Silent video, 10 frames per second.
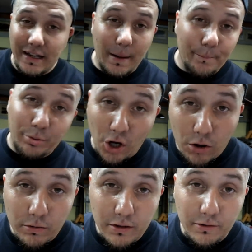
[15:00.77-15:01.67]
that I'm
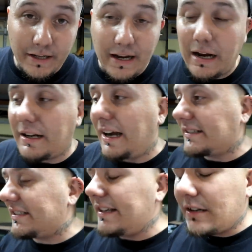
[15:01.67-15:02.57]
broke, okay? I, I,
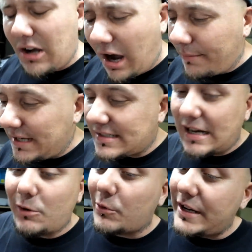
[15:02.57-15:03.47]
see the comments,
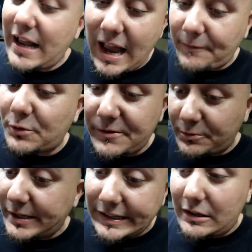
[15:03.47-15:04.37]
I read every
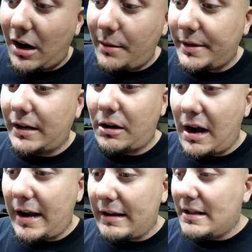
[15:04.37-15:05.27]
freaking comment, all
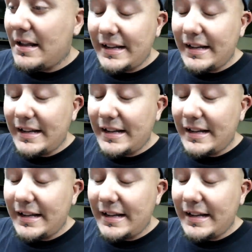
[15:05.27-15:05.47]
right?